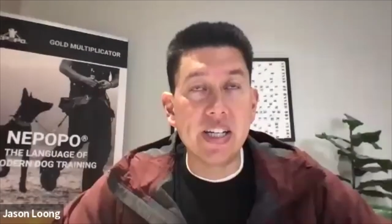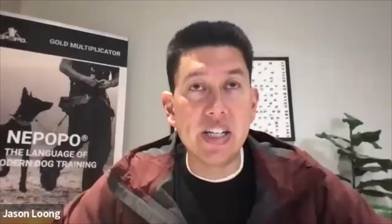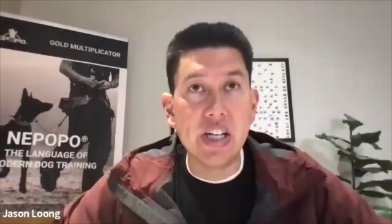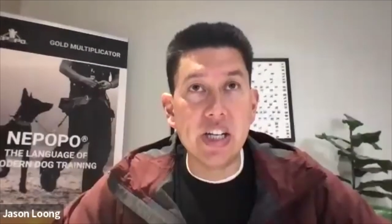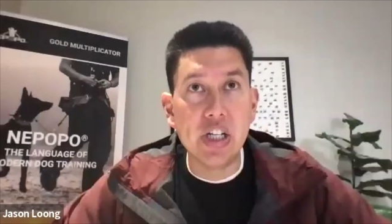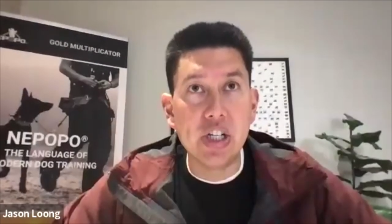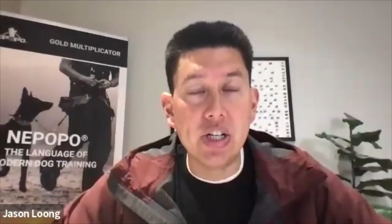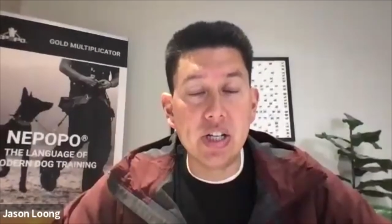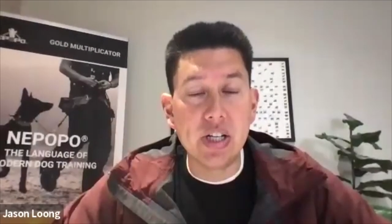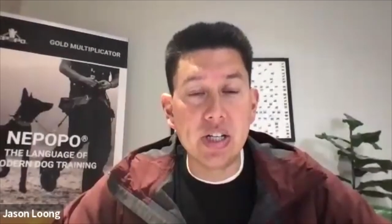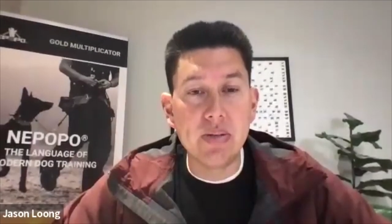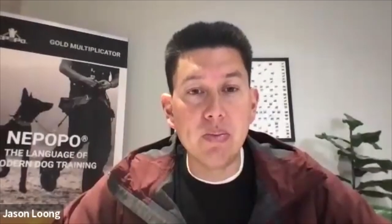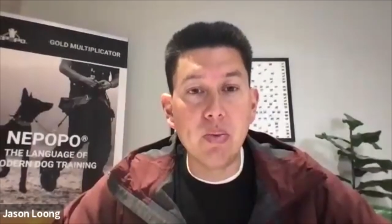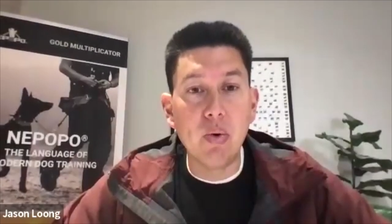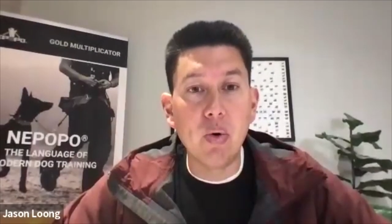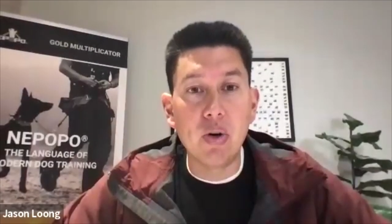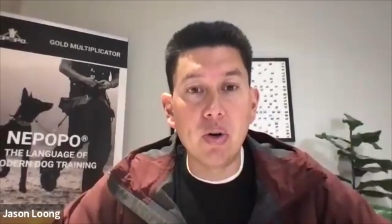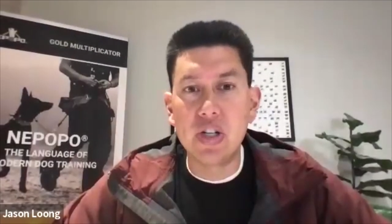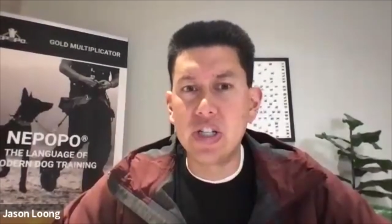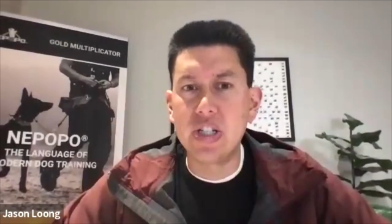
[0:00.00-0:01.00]
ignition is
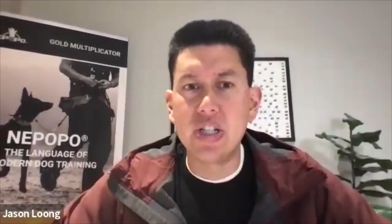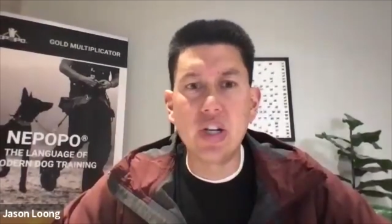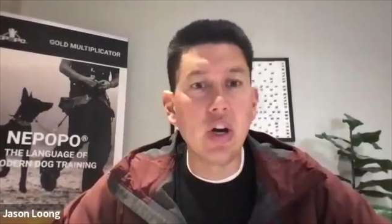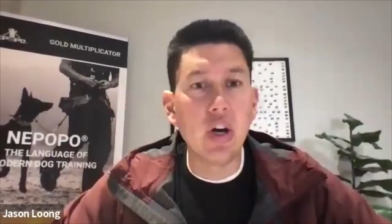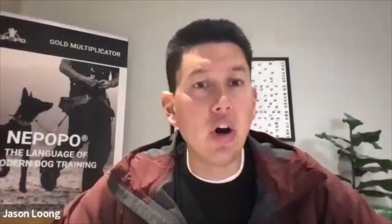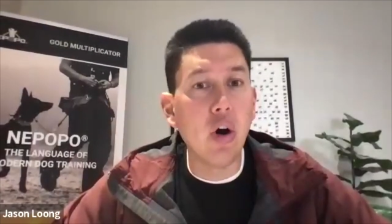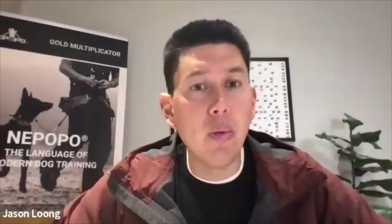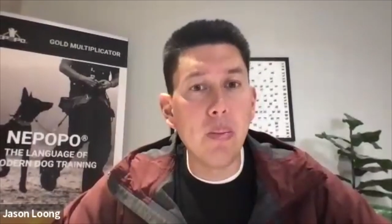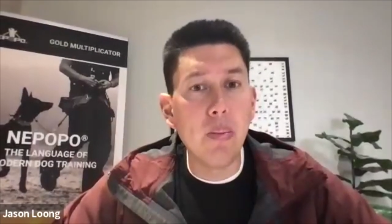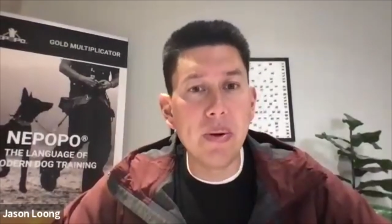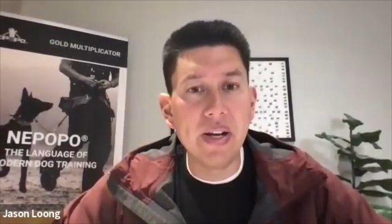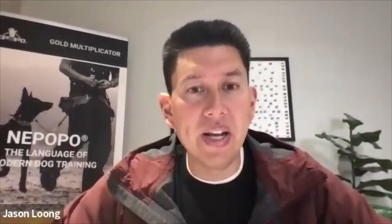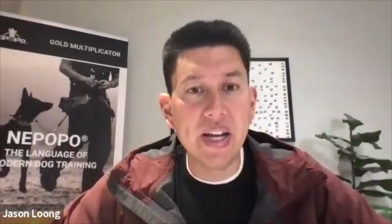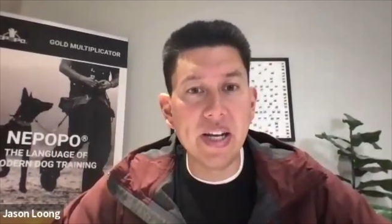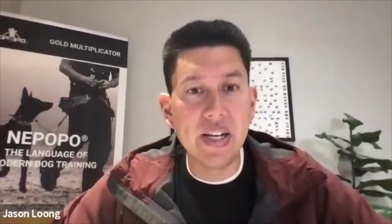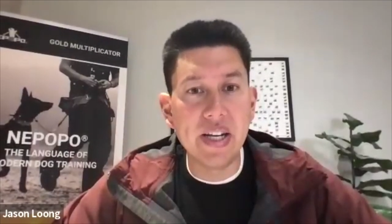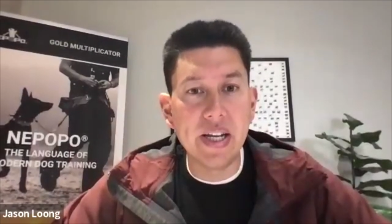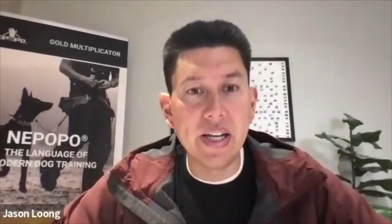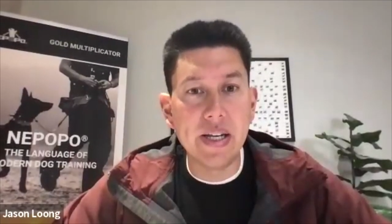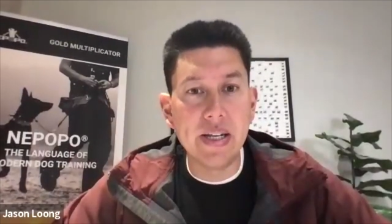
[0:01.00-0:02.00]
more just
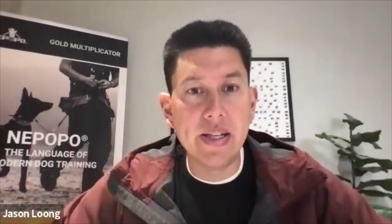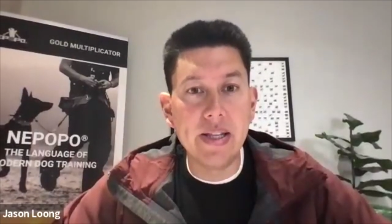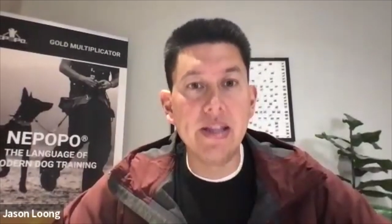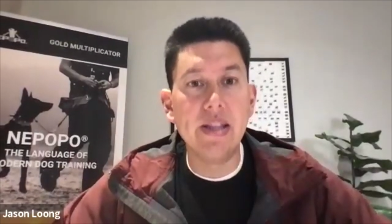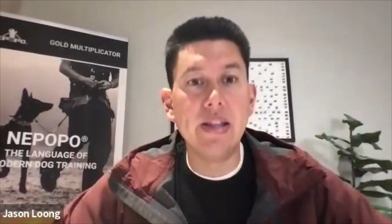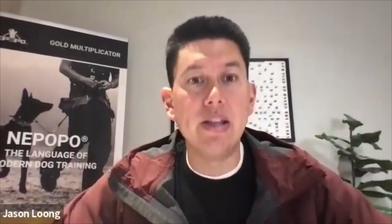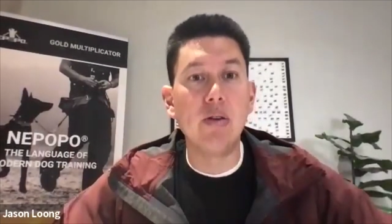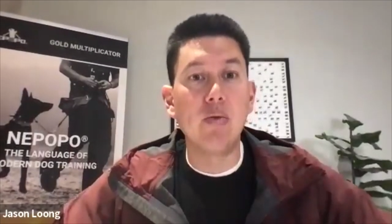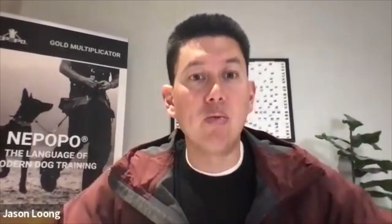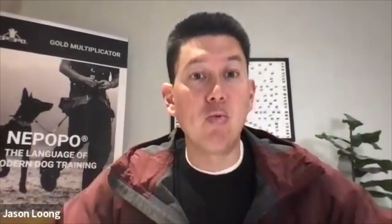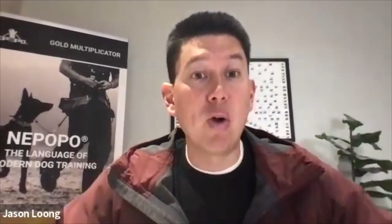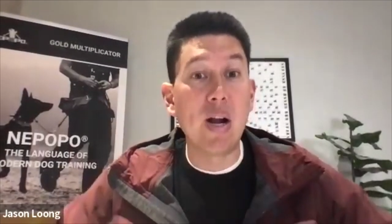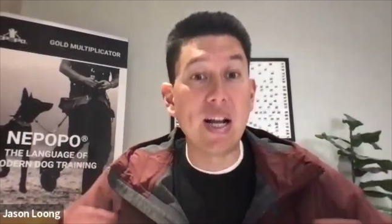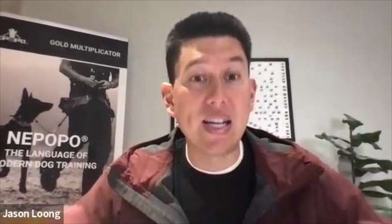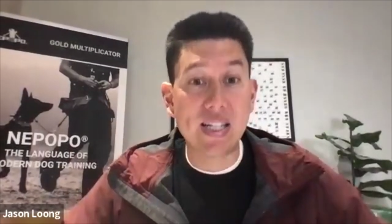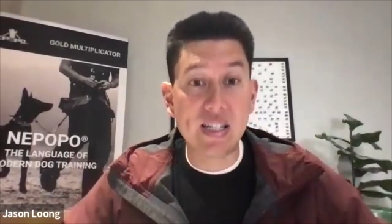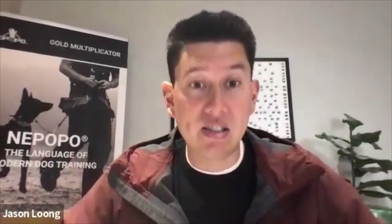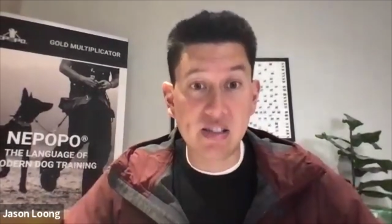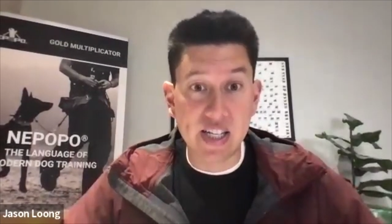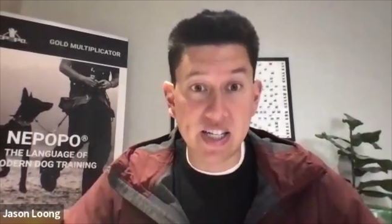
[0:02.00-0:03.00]
open-ended,
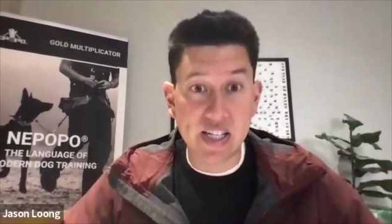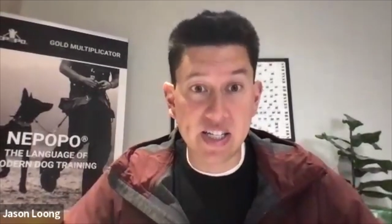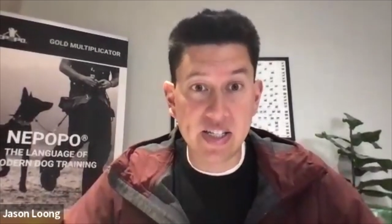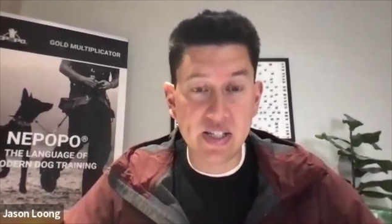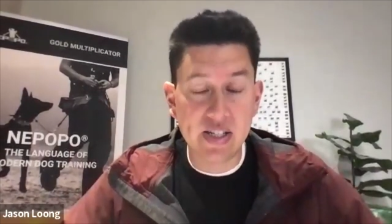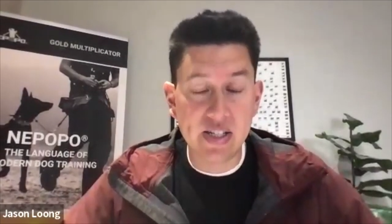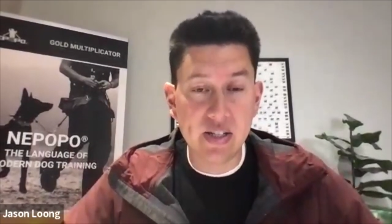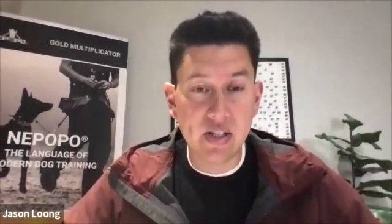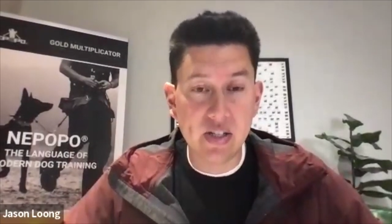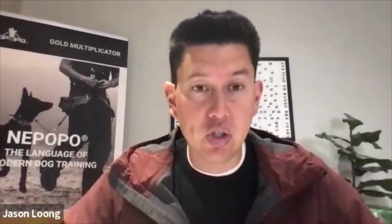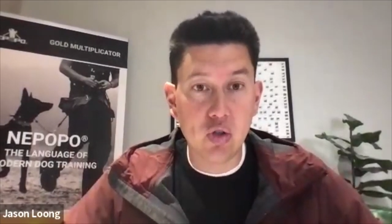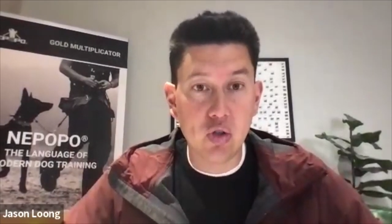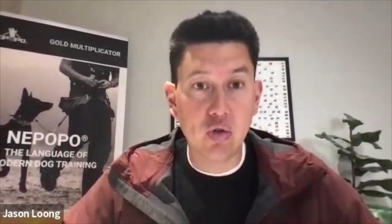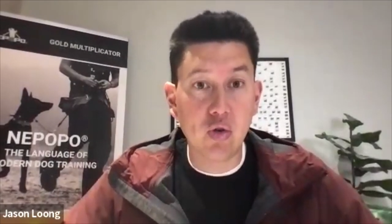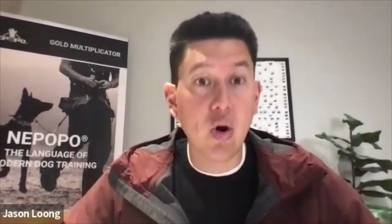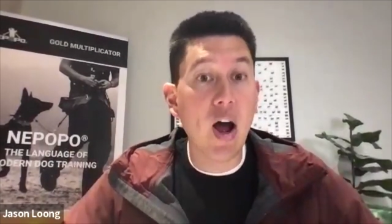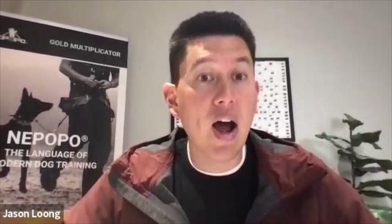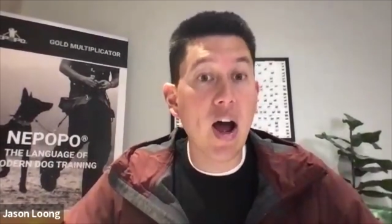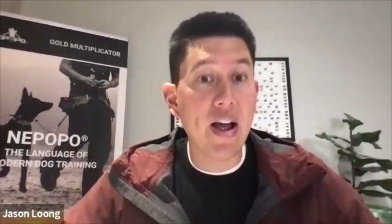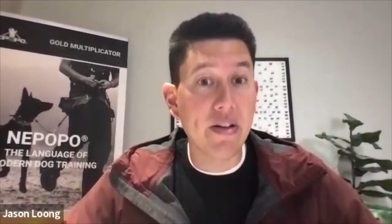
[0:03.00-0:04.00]
restless
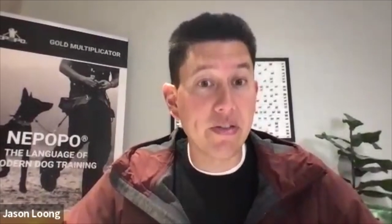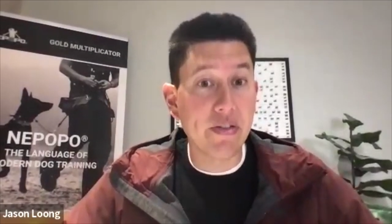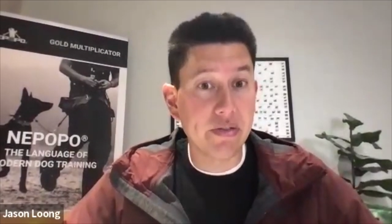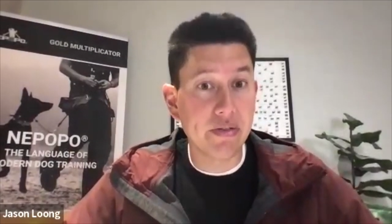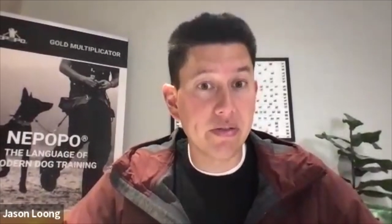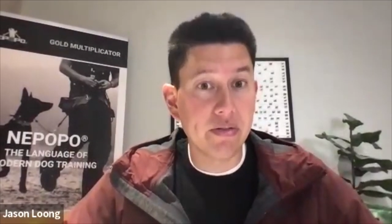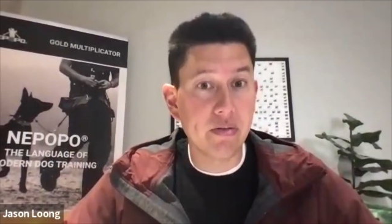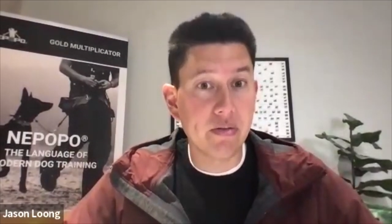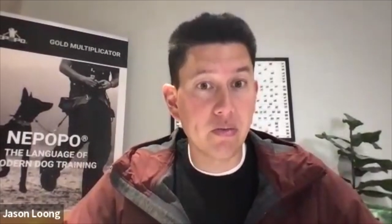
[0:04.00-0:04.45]
drive,